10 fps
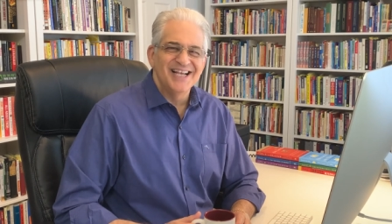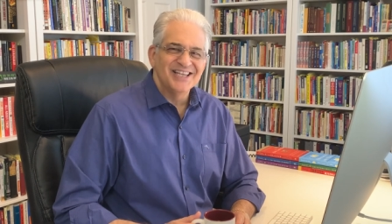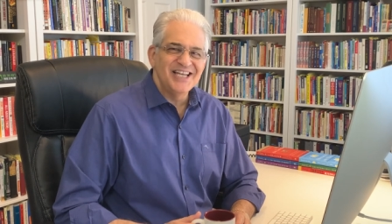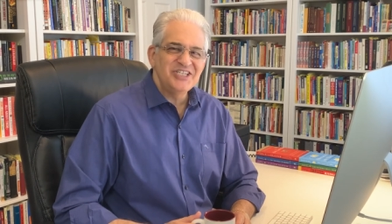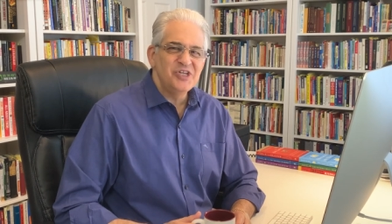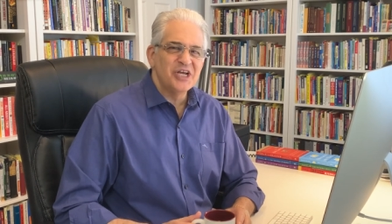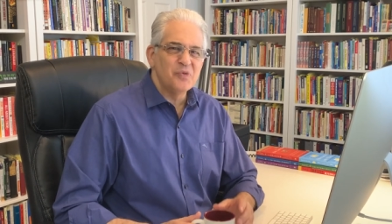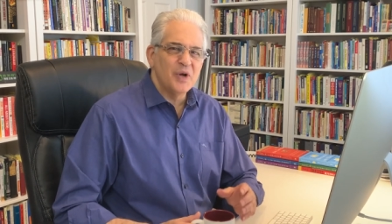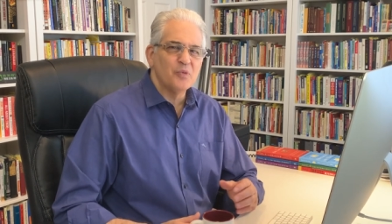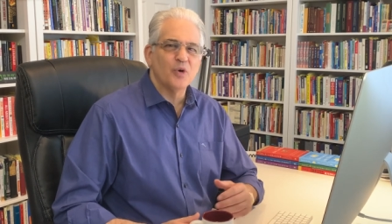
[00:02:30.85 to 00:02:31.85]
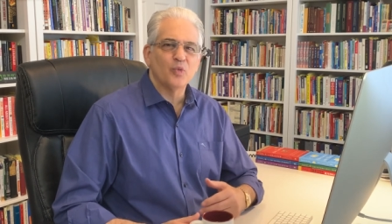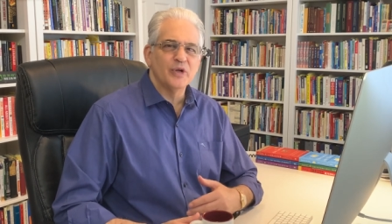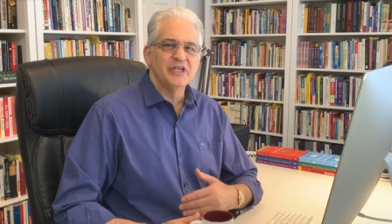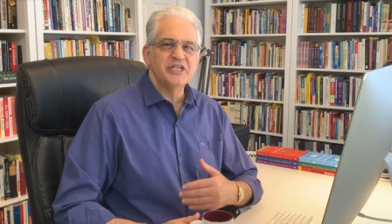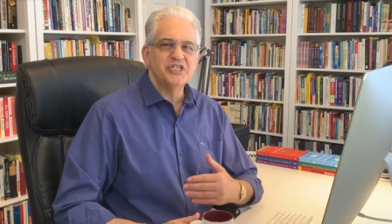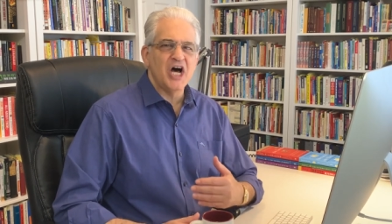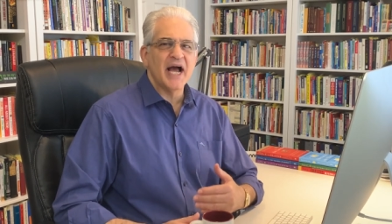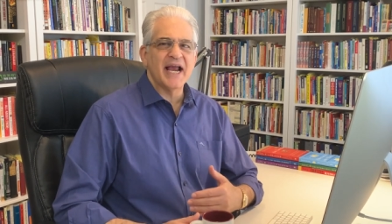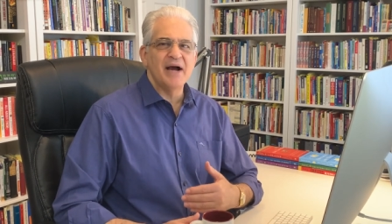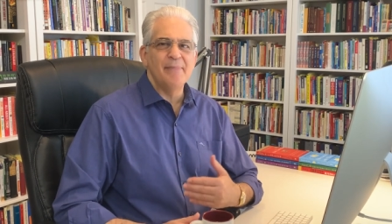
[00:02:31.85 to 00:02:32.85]
Let's look at what we're really
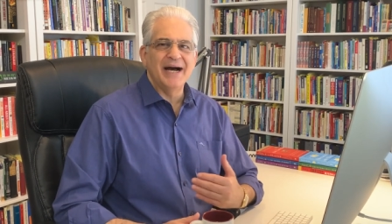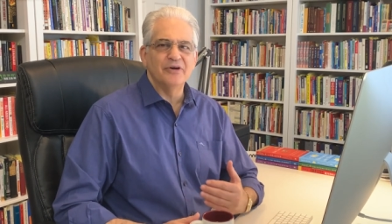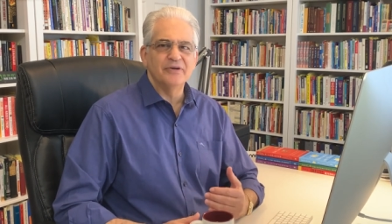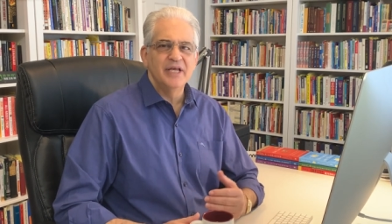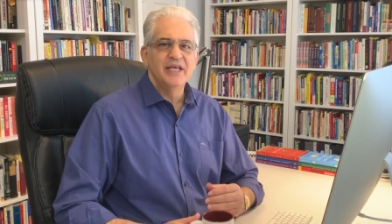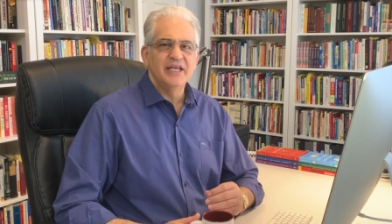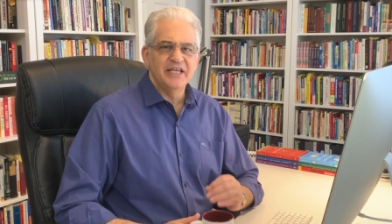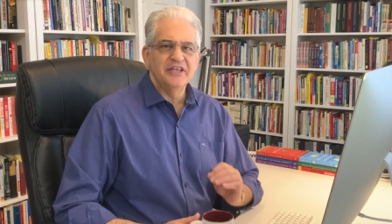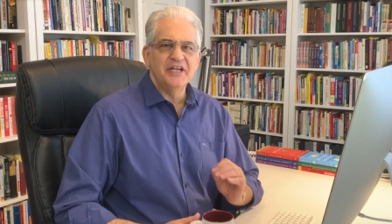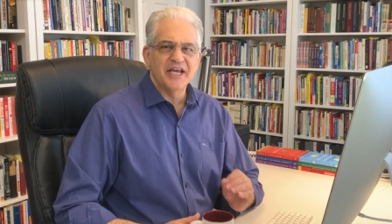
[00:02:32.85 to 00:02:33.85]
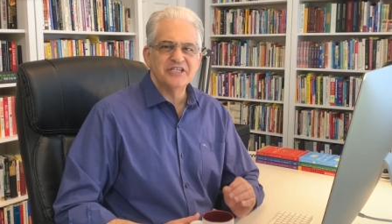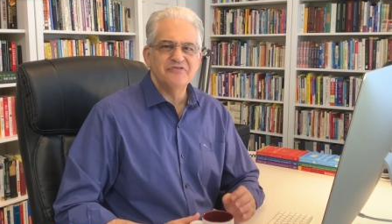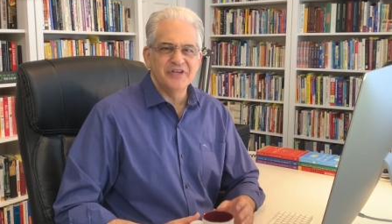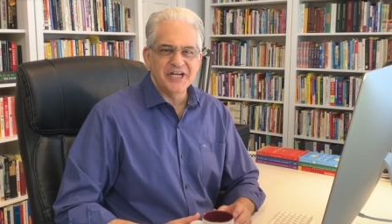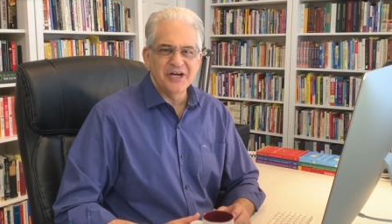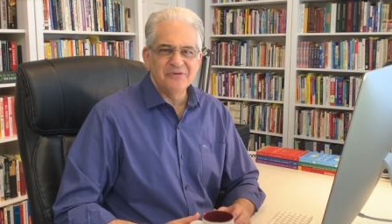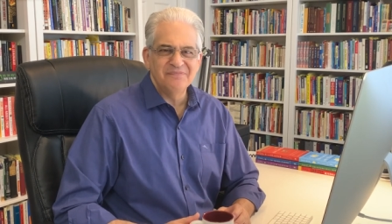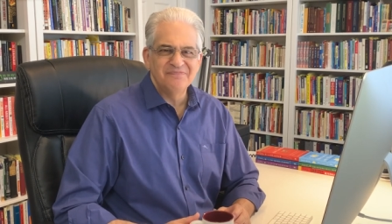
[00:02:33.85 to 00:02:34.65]
talking about in the next video.